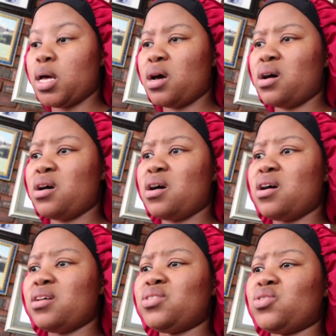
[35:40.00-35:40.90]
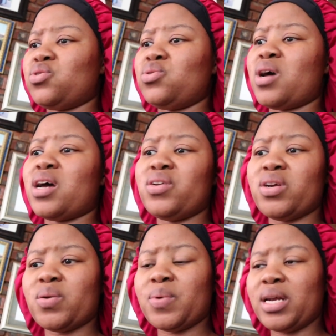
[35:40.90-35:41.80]
Ah, it's
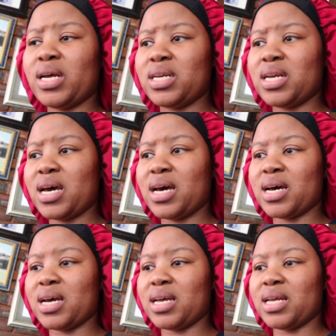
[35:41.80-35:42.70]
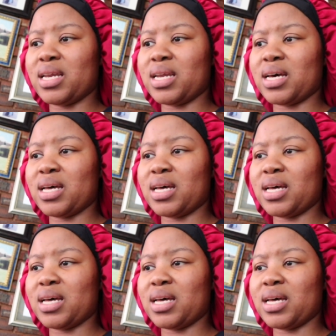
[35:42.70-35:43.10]
$200, $199.